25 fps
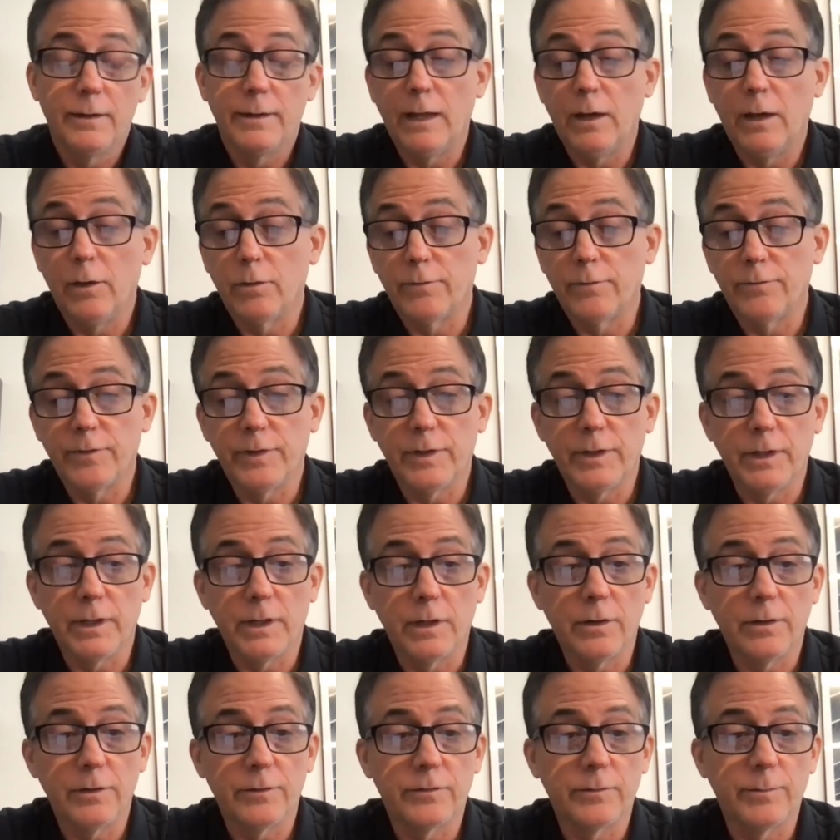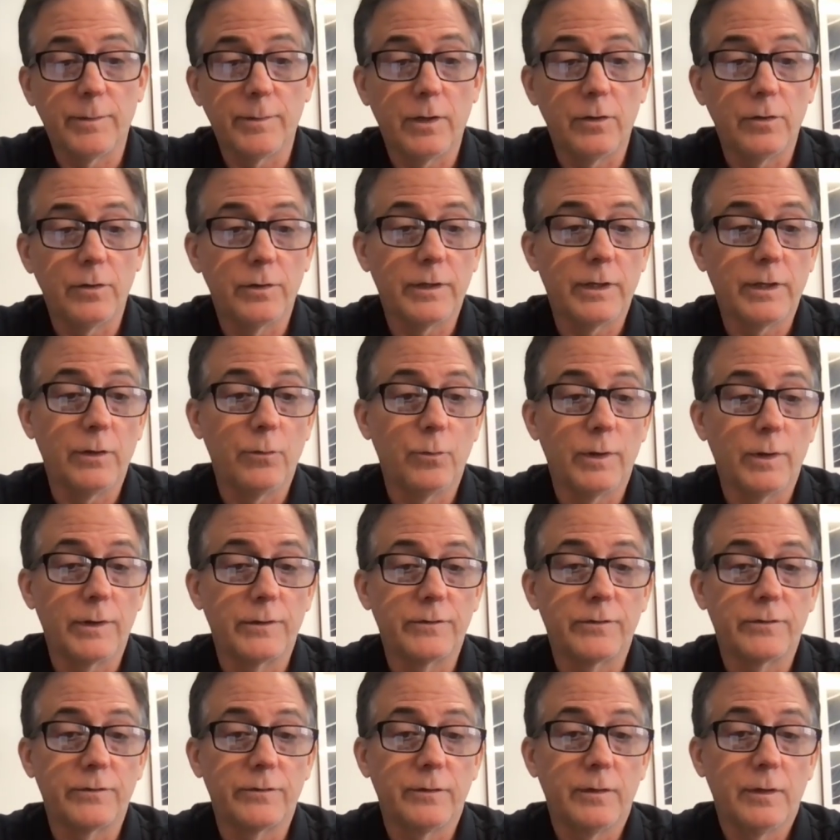Now every year, it's about looking
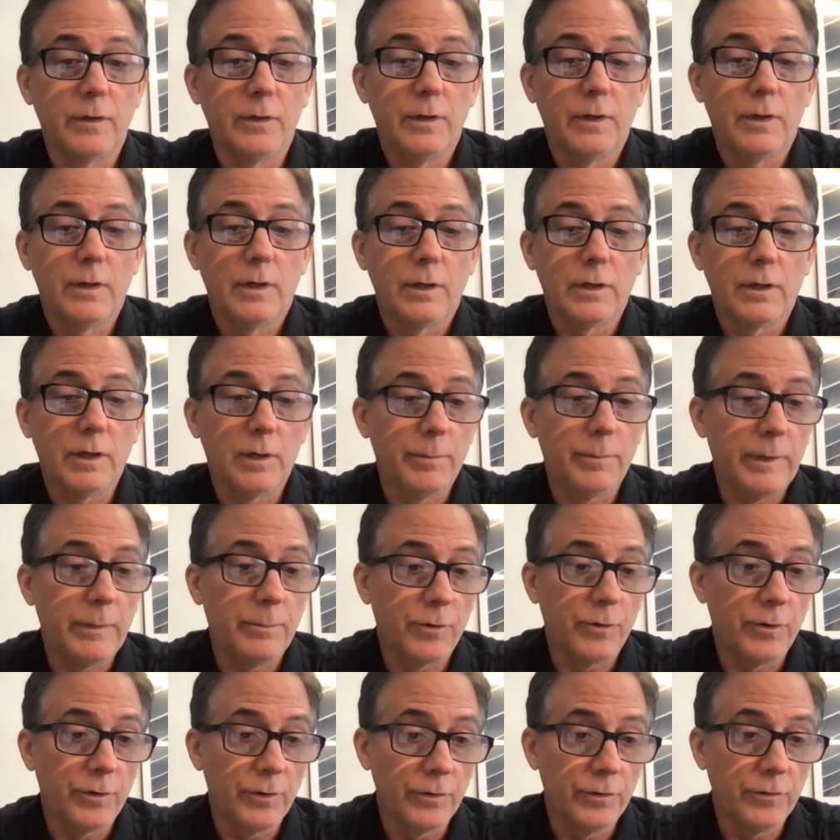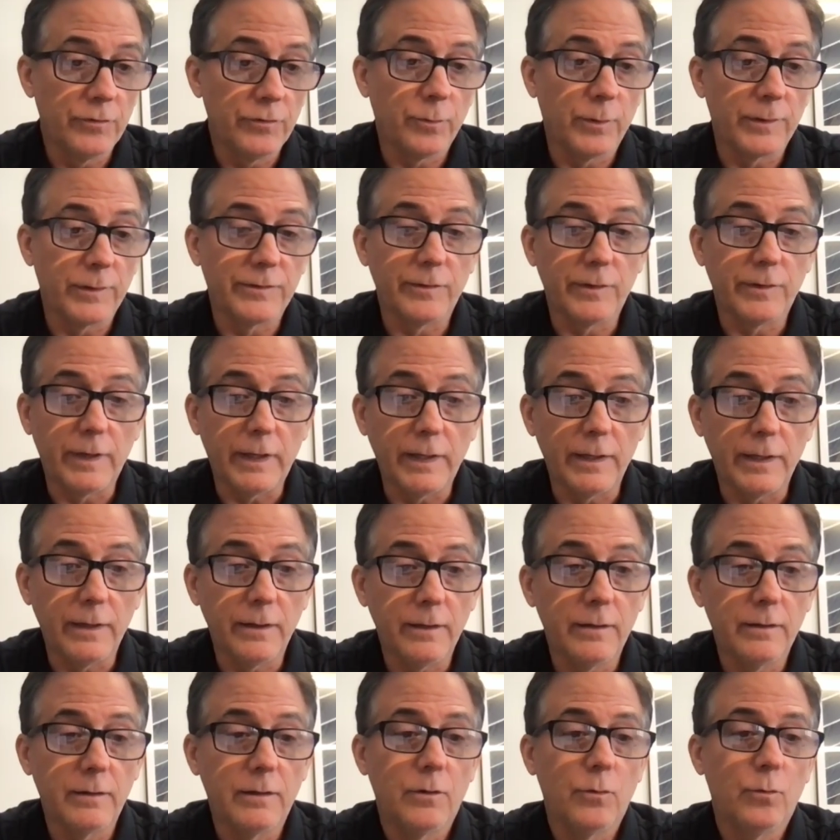what's going to be produced, what's
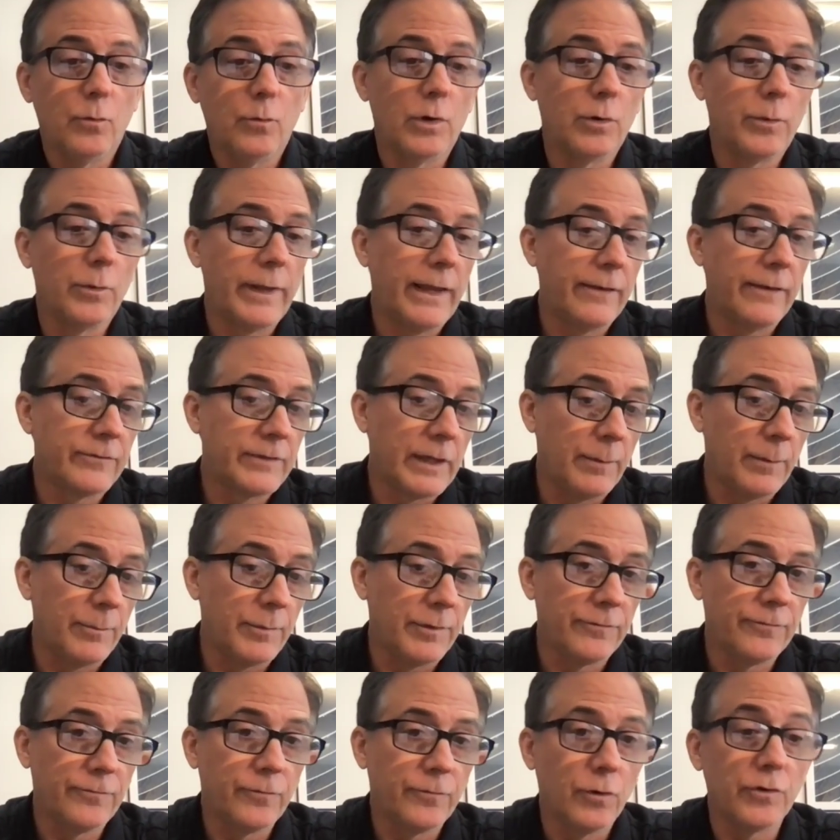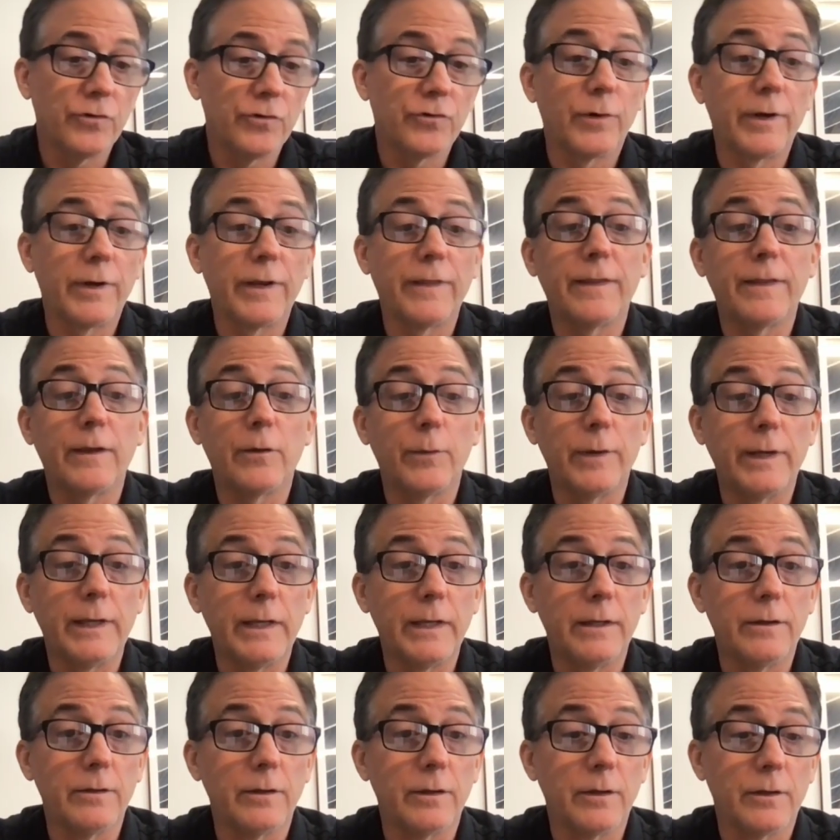needed, what do we have templates for, is there anything we
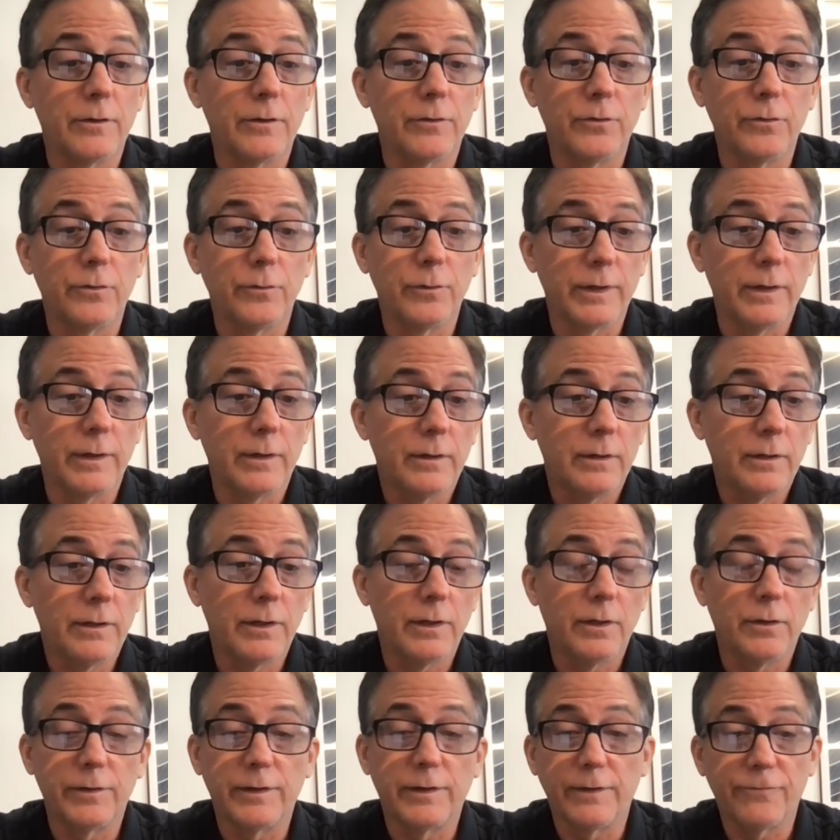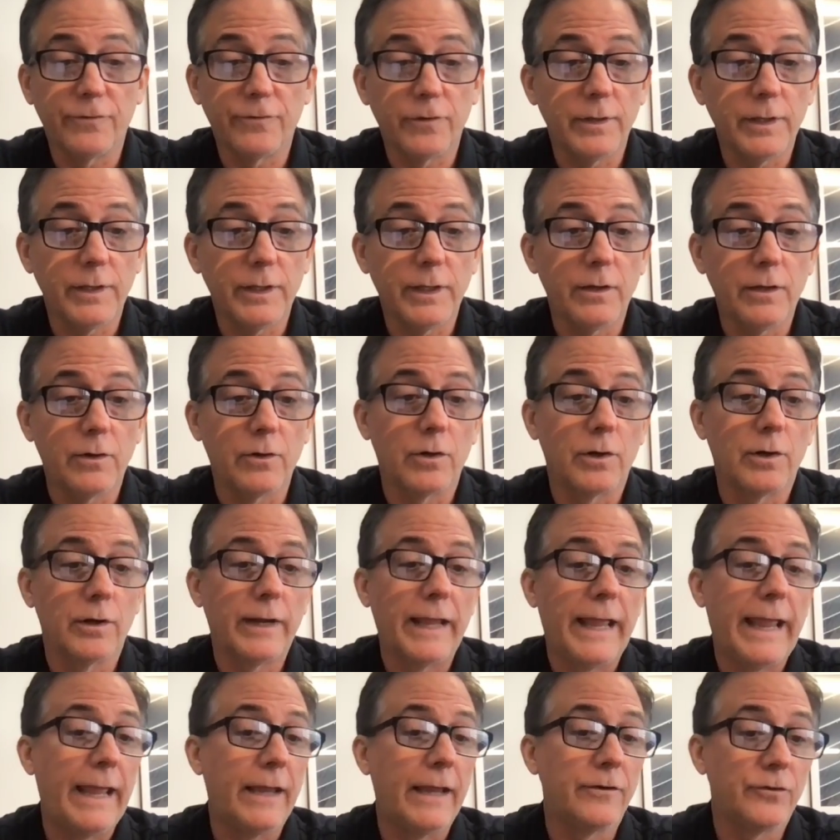need to do it differently
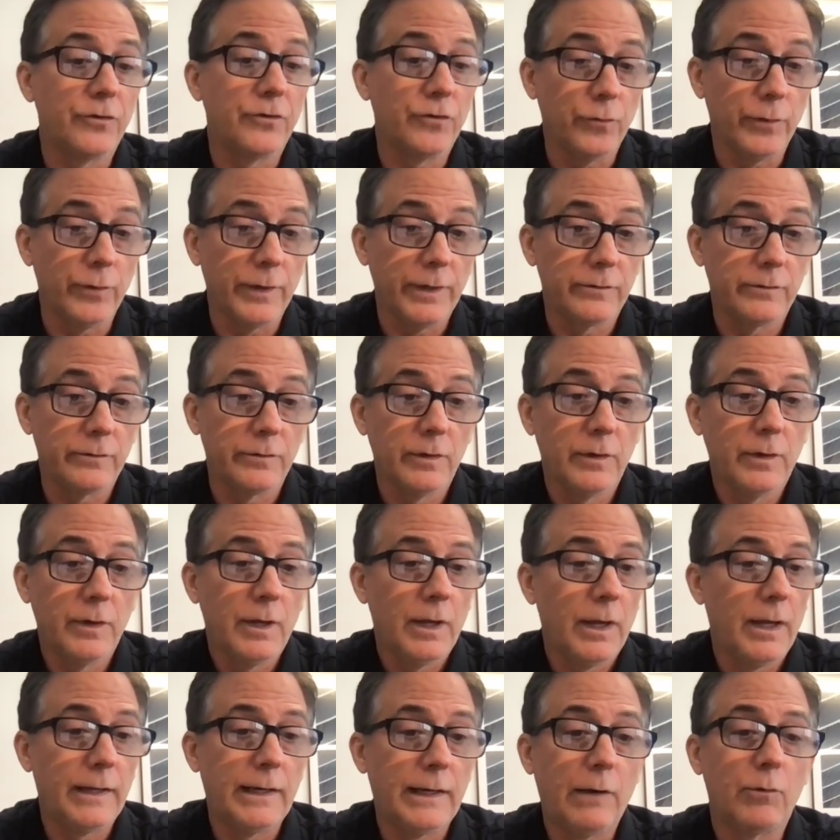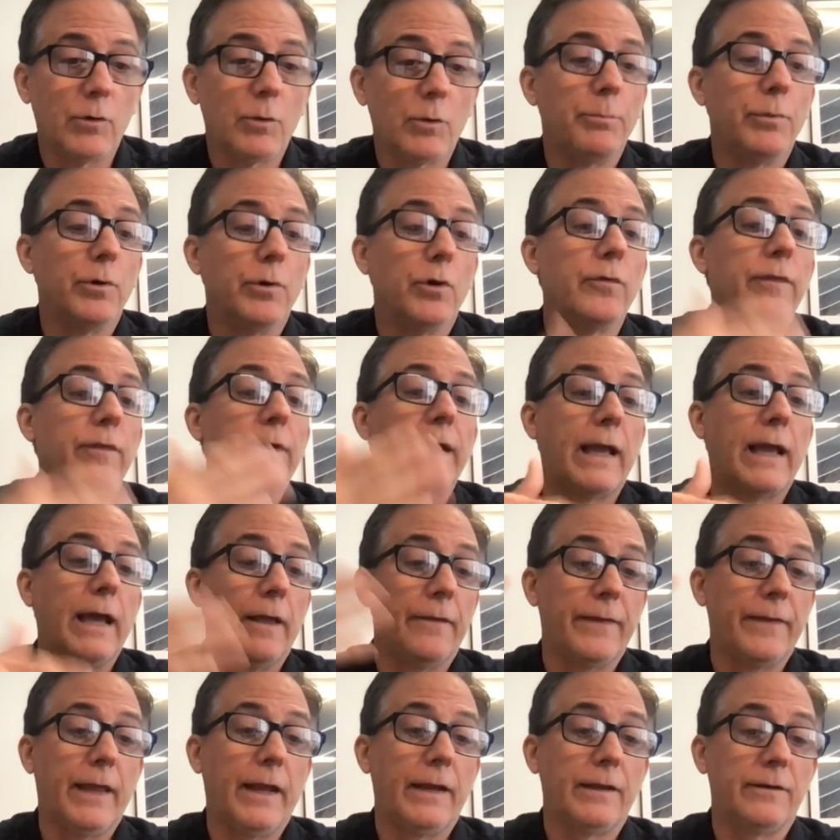or add to it, and now we're building
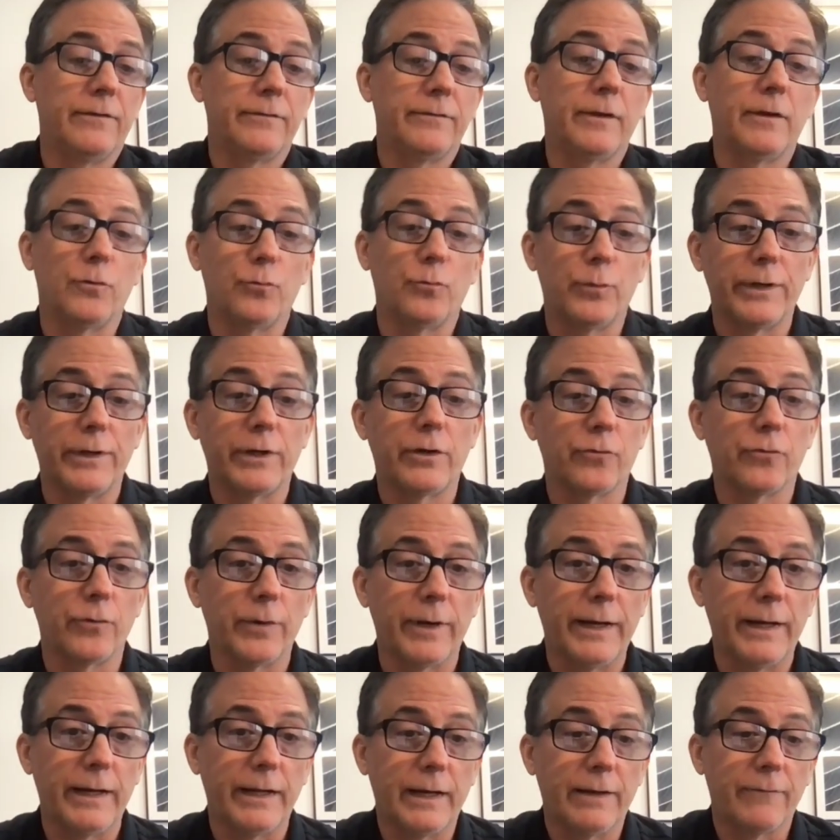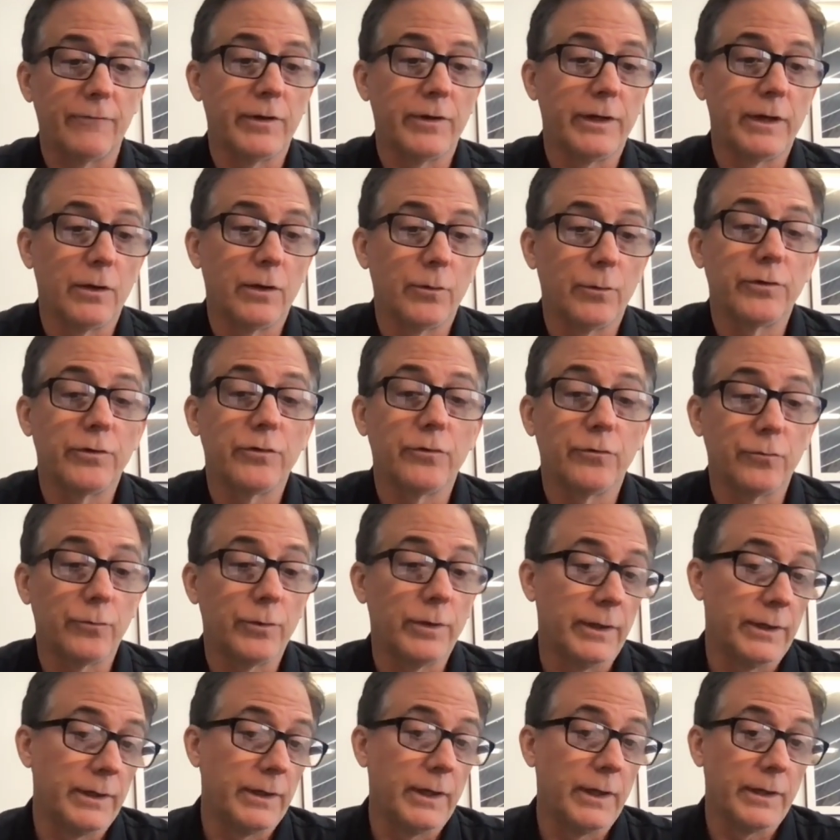on that instead of recreating every year, which is
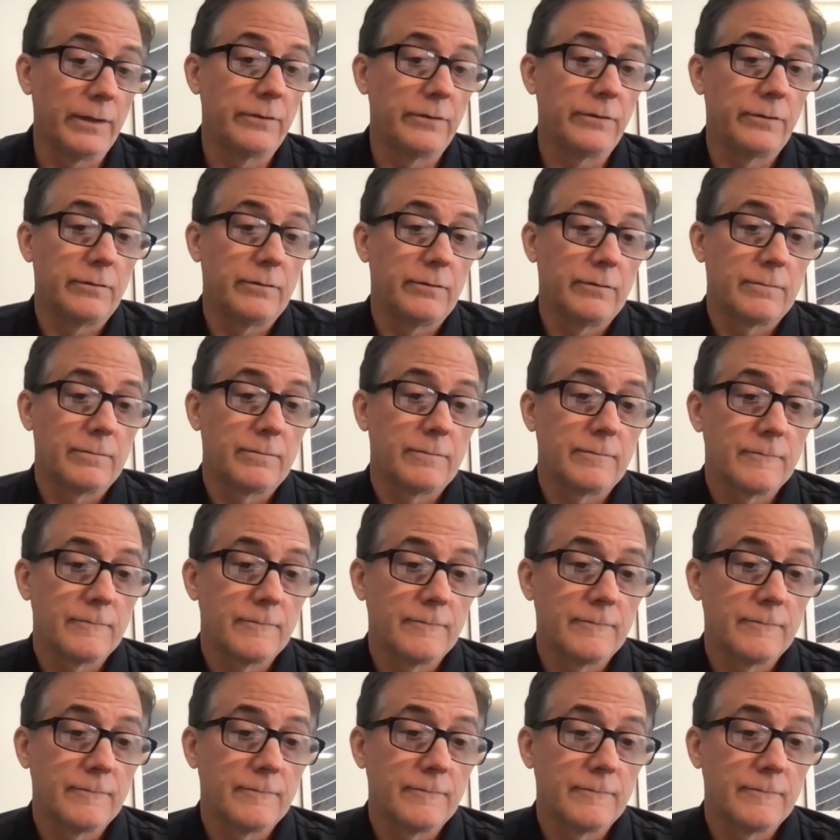really nice.